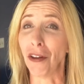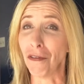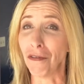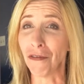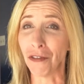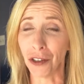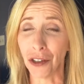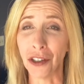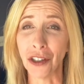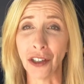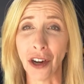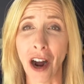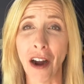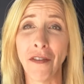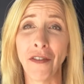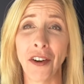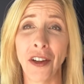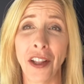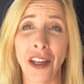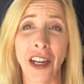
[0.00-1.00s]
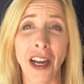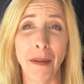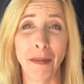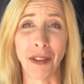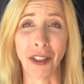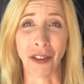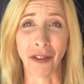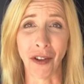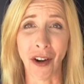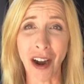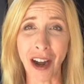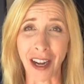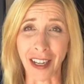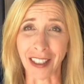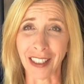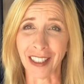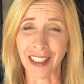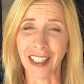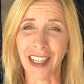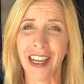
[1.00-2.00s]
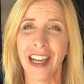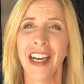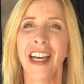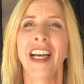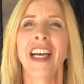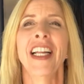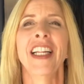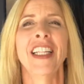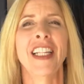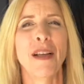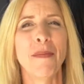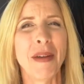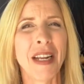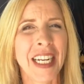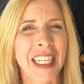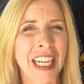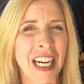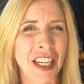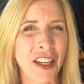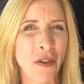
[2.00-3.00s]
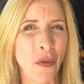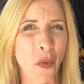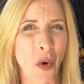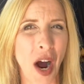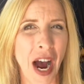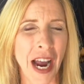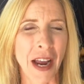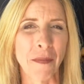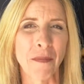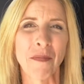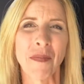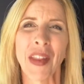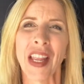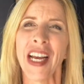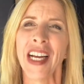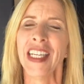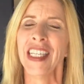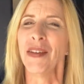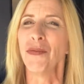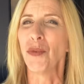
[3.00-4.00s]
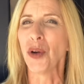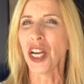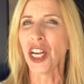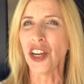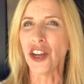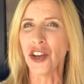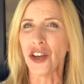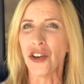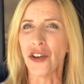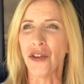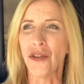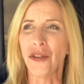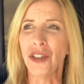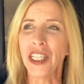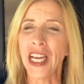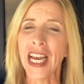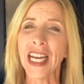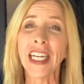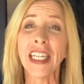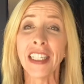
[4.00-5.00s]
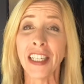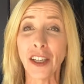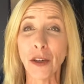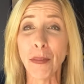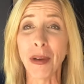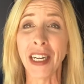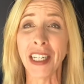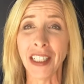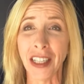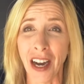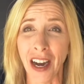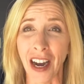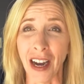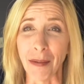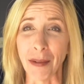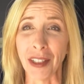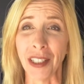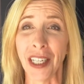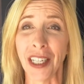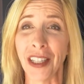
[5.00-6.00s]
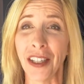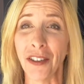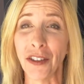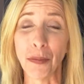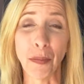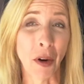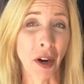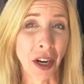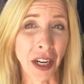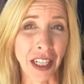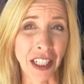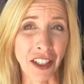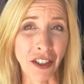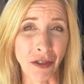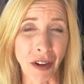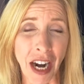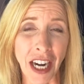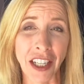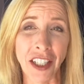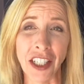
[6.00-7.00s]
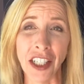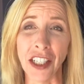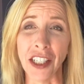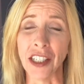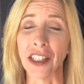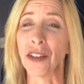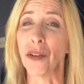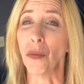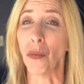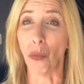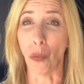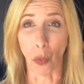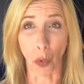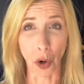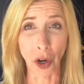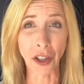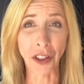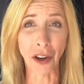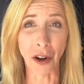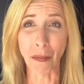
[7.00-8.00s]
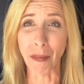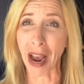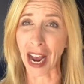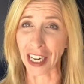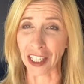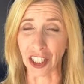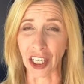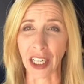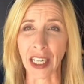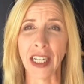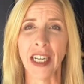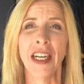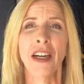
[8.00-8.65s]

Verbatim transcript: the first offer that comes across. Let me tell you why. When you take a little bit of time to let those marketing strategies work their magic,